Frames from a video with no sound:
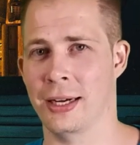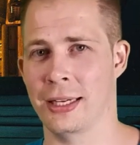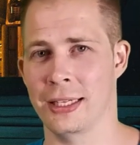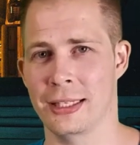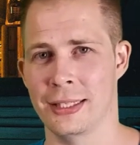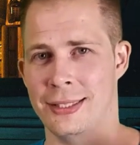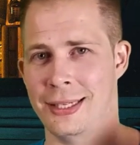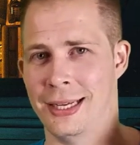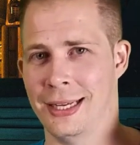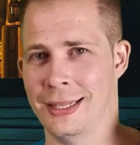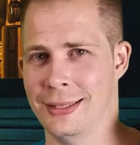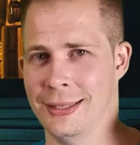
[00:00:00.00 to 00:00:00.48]

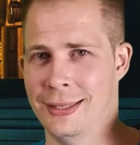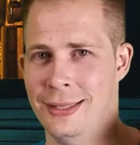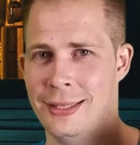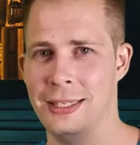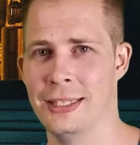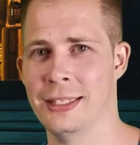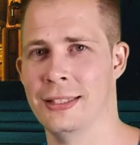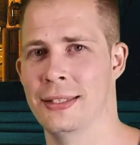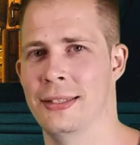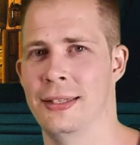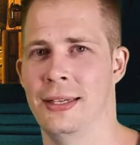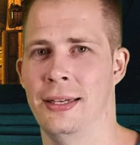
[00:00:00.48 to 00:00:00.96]
he's at
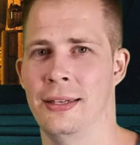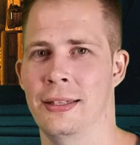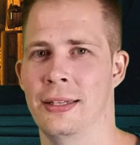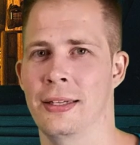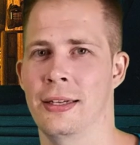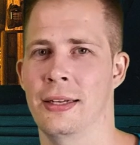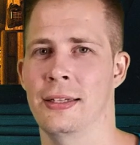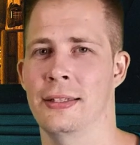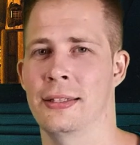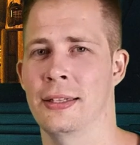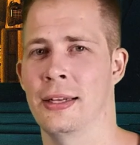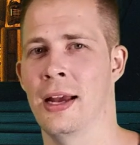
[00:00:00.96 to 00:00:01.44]
least telling
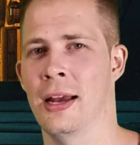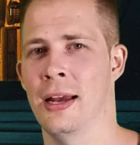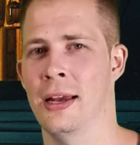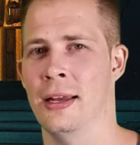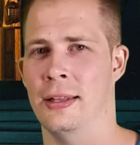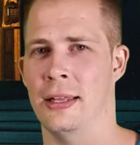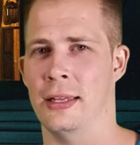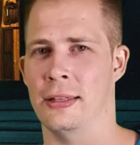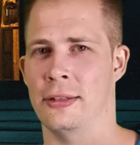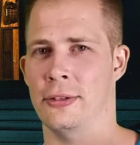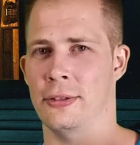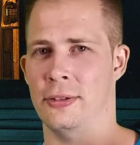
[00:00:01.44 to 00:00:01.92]
us
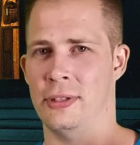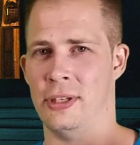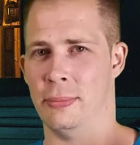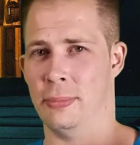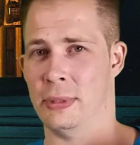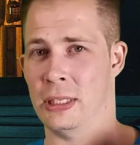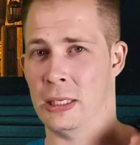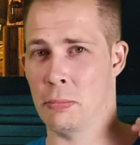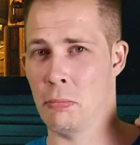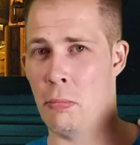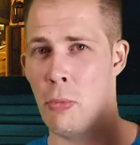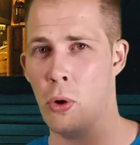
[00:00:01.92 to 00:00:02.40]
that there's
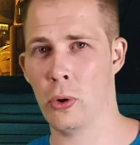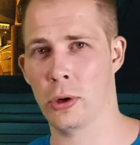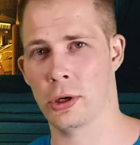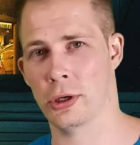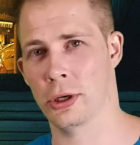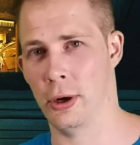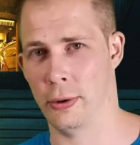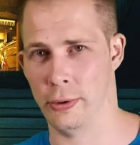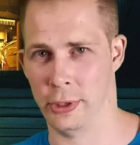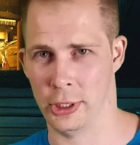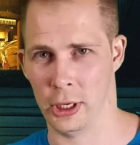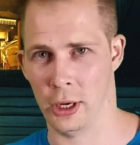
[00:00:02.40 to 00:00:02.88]
something more
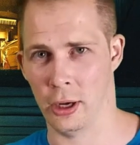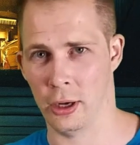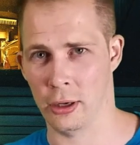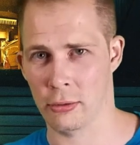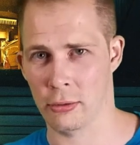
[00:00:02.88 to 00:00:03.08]
going on.